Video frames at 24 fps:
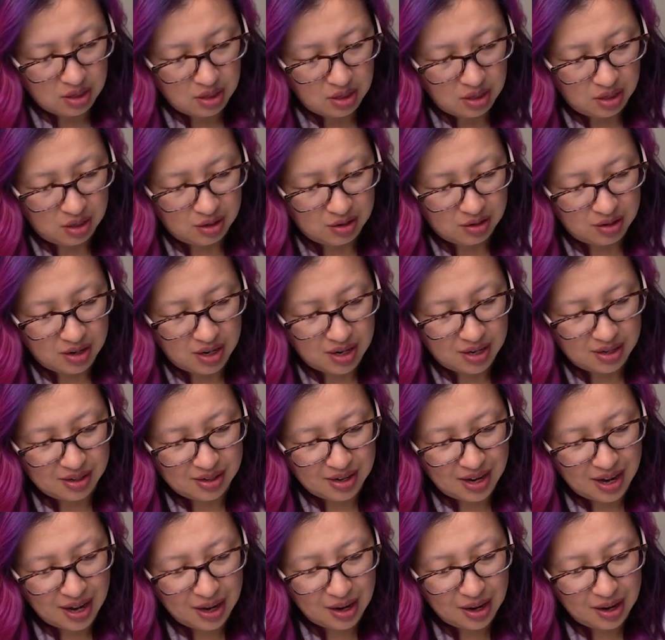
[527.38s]
All right.
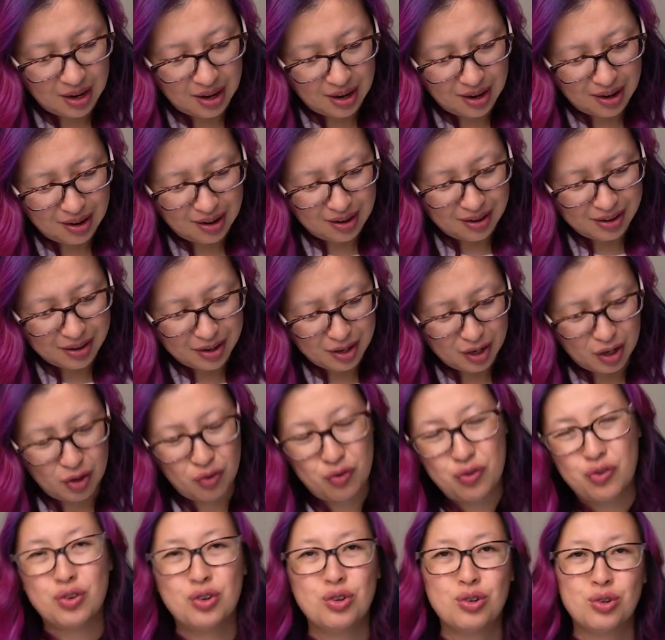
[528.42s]
And if
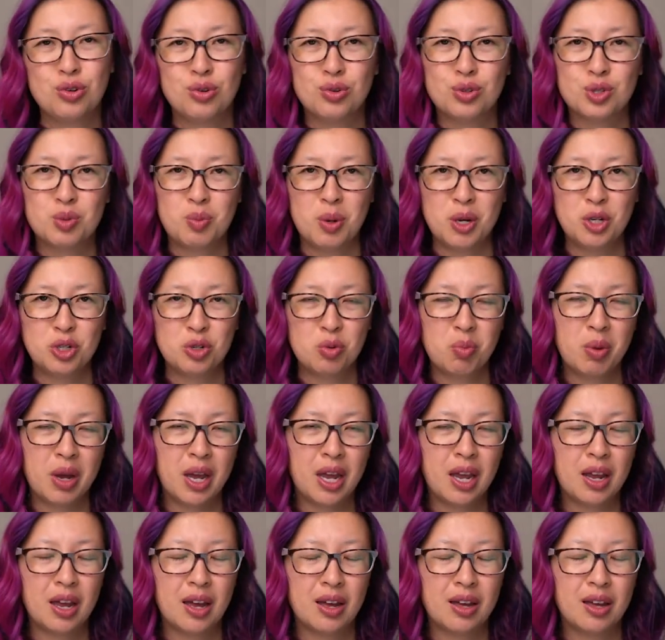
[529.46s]
you speak to
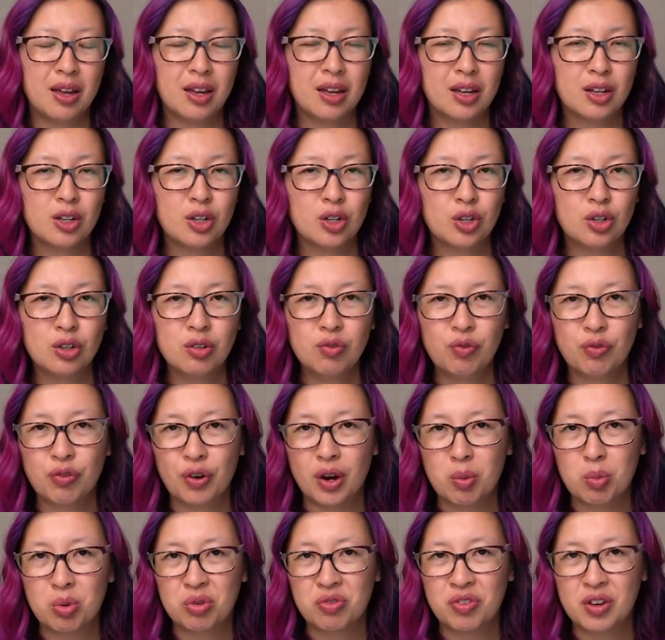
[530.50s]
my good friend,
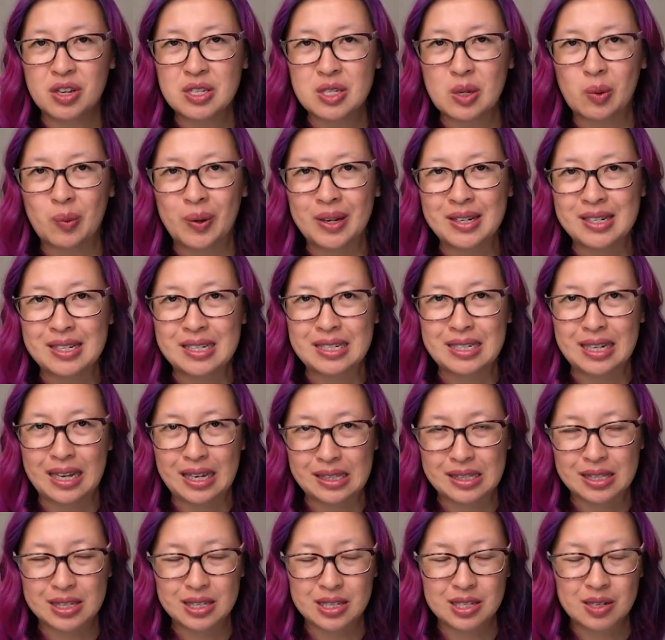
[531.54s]
Professor Wendy
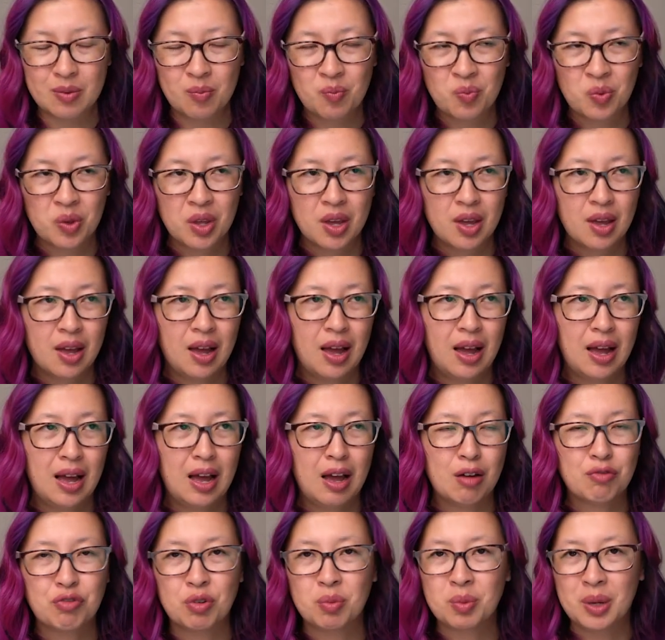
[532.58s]
Teets
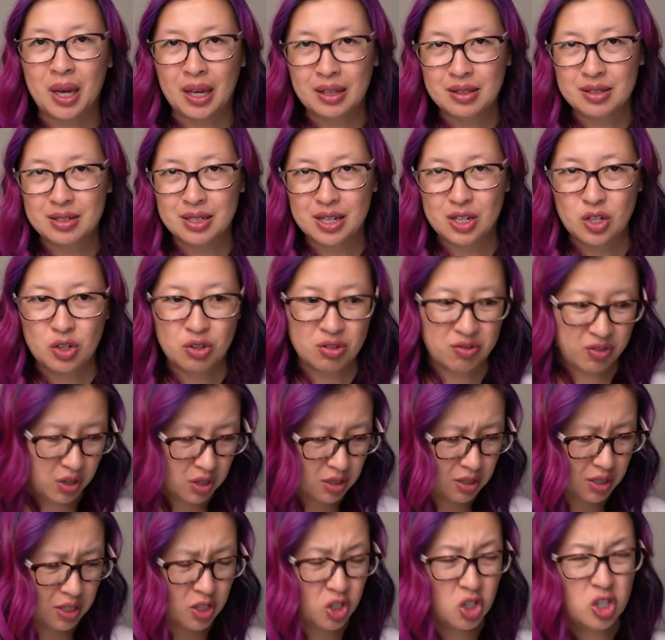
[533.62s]
from Kent State
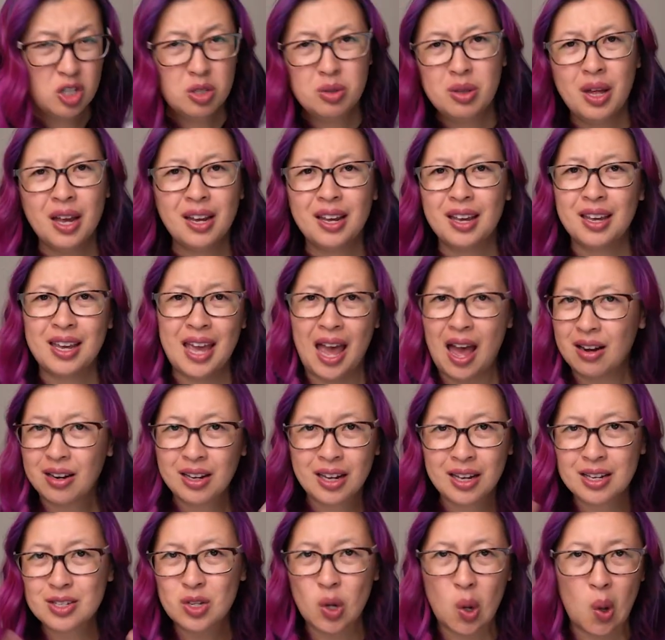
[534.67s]
University, she's like, accounting
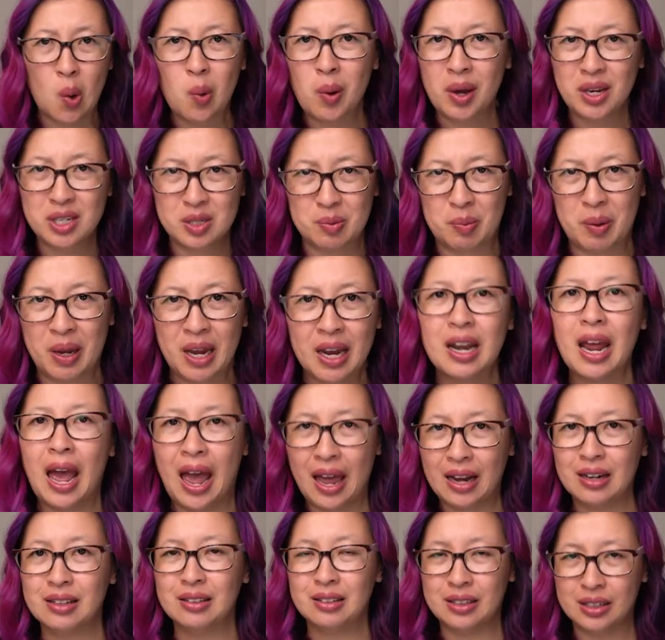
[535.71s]
has always been
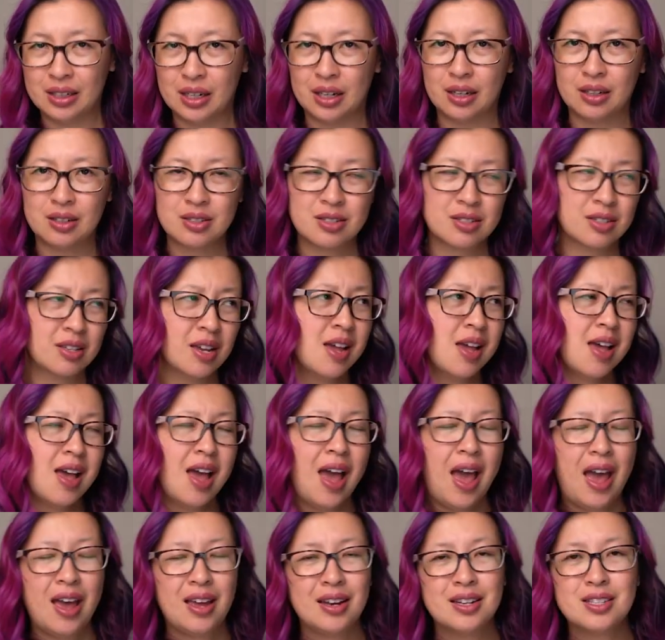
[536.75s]
analytics,
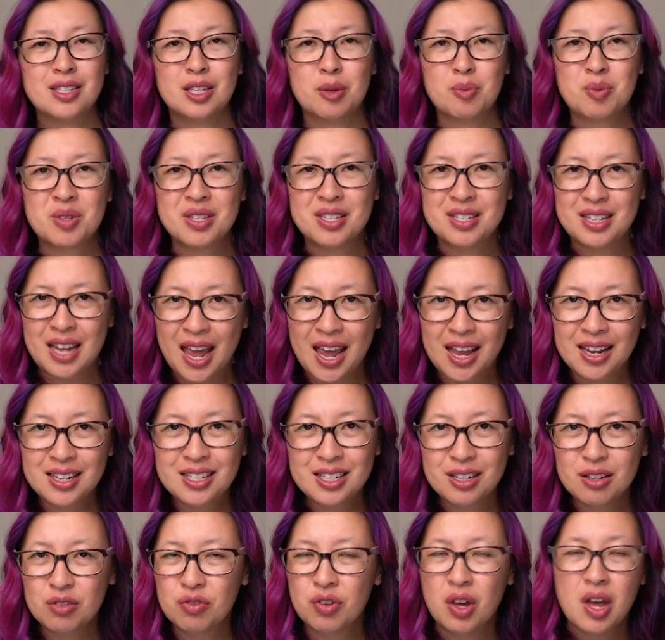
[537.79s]
and
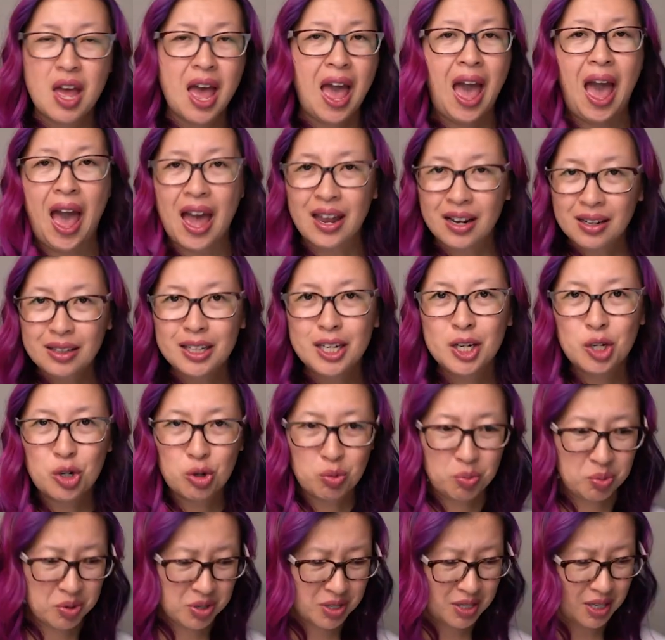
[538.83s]
substantive analytical
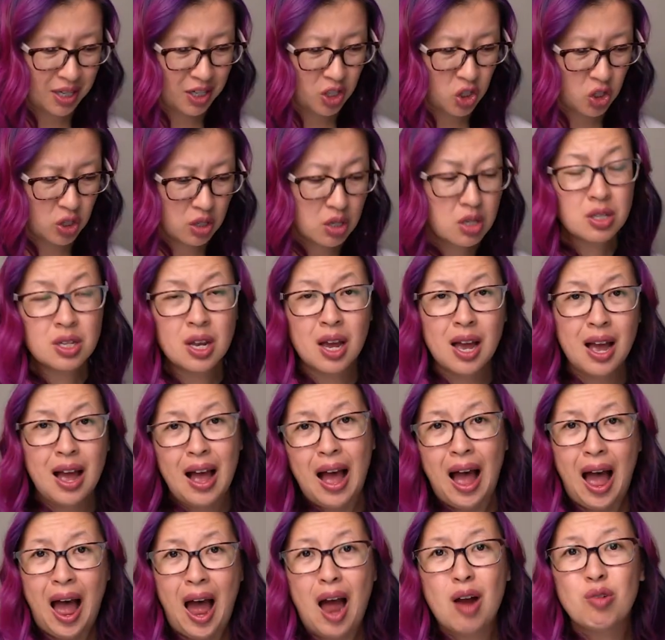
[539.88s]
procedures
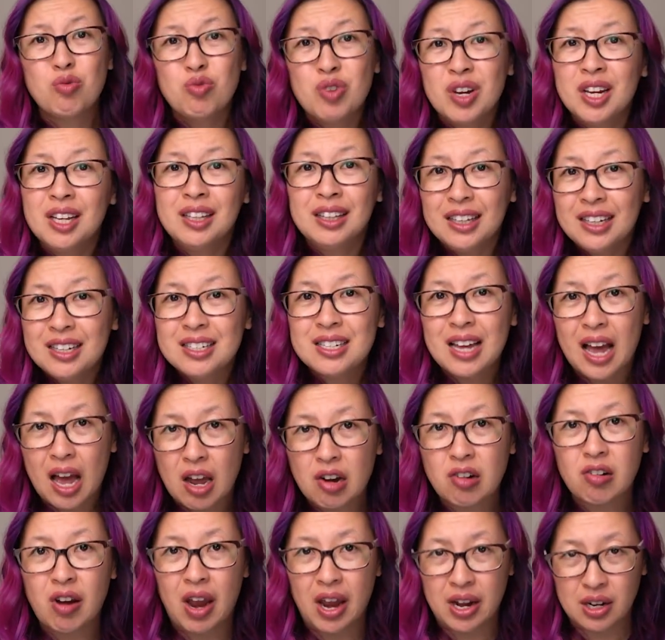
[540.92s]
are really
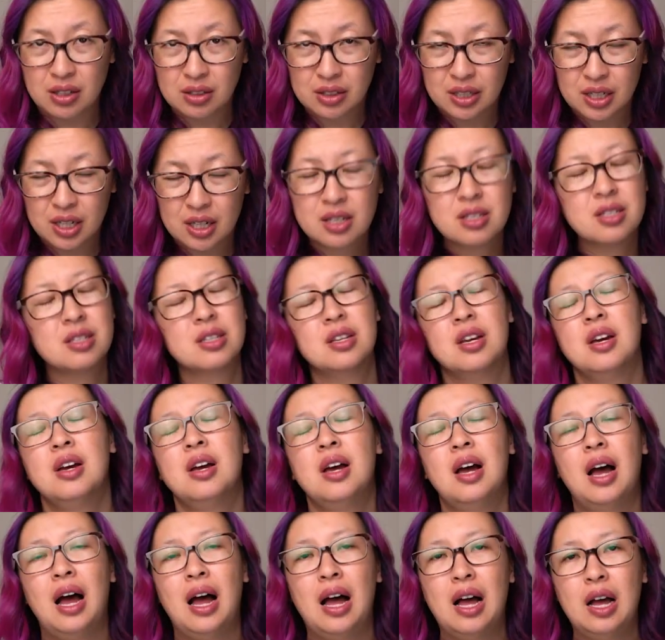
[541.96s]
data analytics.
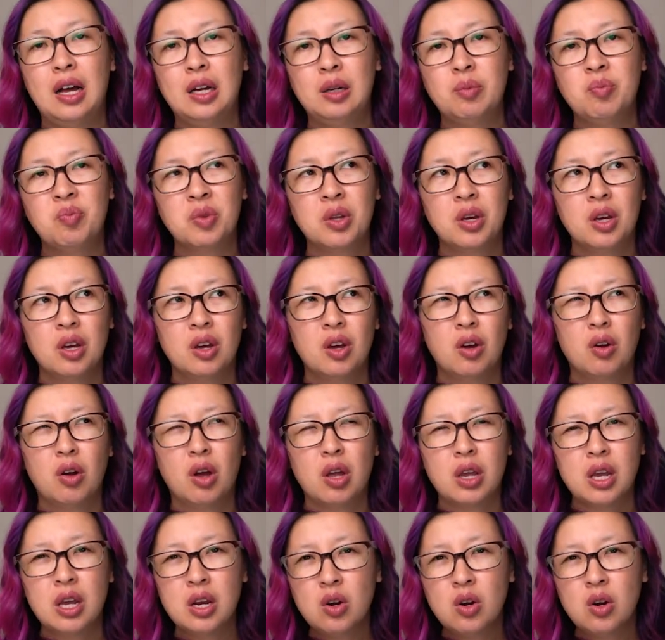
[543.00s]
In